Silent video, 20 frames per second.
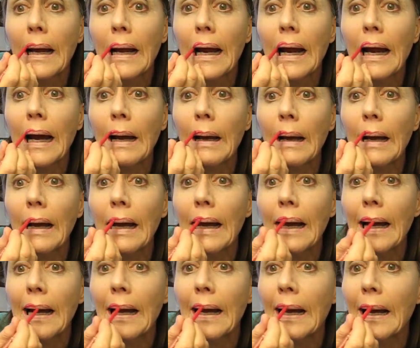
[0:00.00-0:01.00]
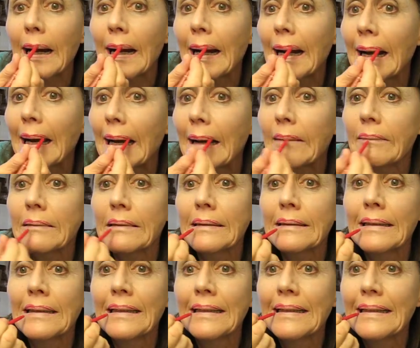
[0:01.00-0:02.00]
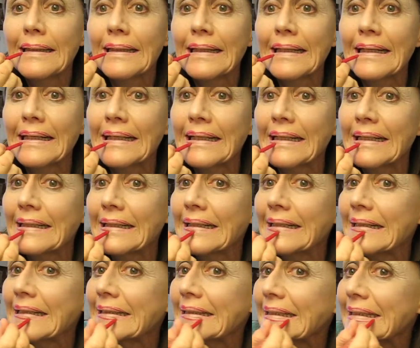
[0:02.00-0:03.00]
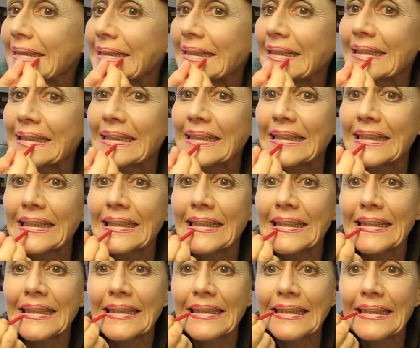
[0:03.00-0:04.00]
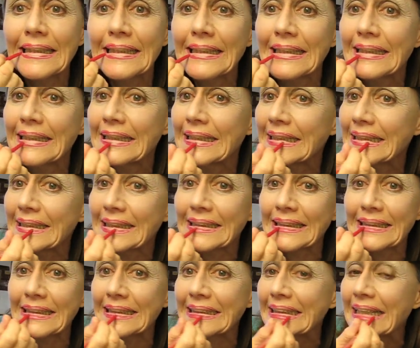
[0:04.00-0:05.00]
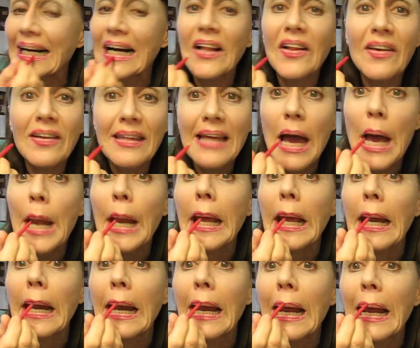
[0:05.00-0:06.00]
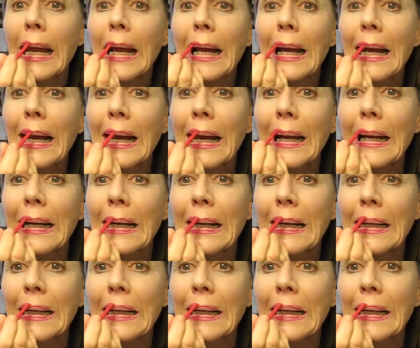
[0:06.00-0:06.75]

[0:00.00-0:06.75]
Right over. And under like that. And you're going to color that in. Right?